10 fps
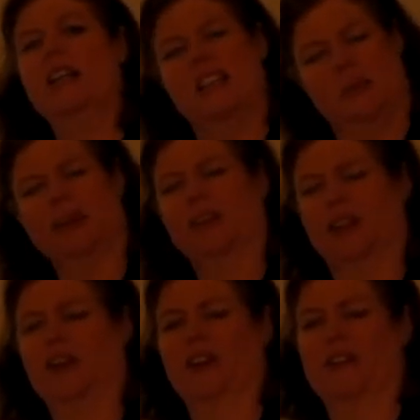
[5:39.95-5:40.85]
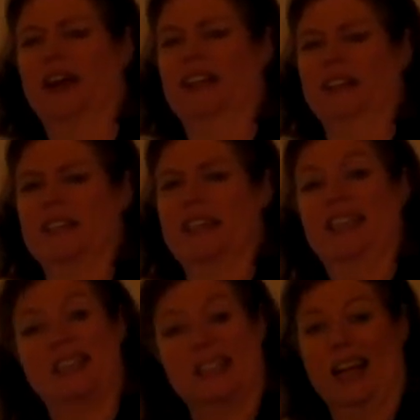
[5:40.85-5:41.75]
Typically, you're going to find this
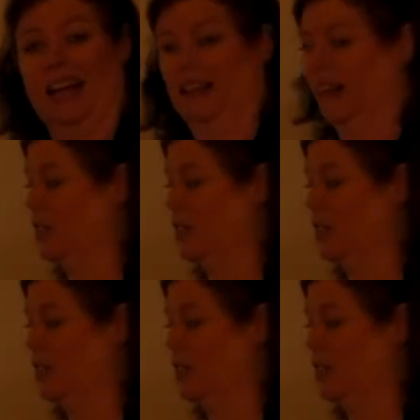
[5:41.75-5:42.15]
in slang.